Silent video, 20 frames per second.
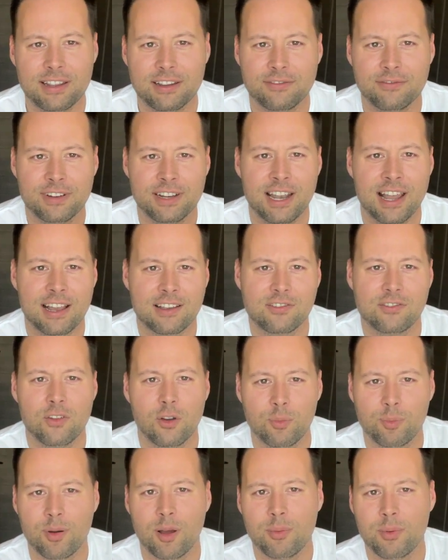relaxed, no
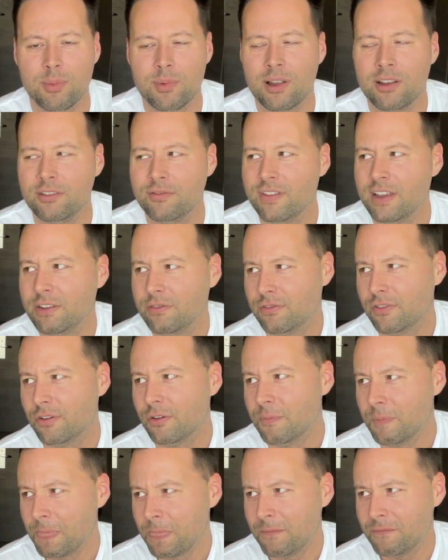problem,
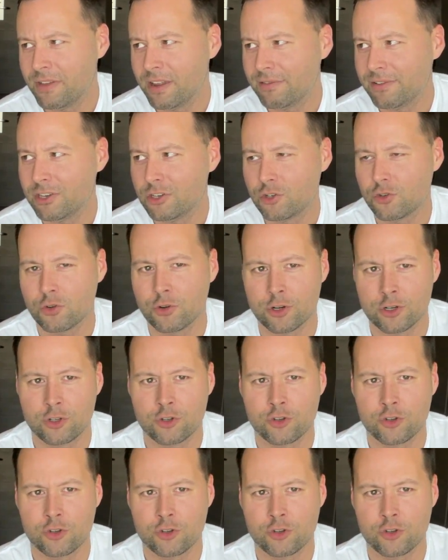uneventful, very short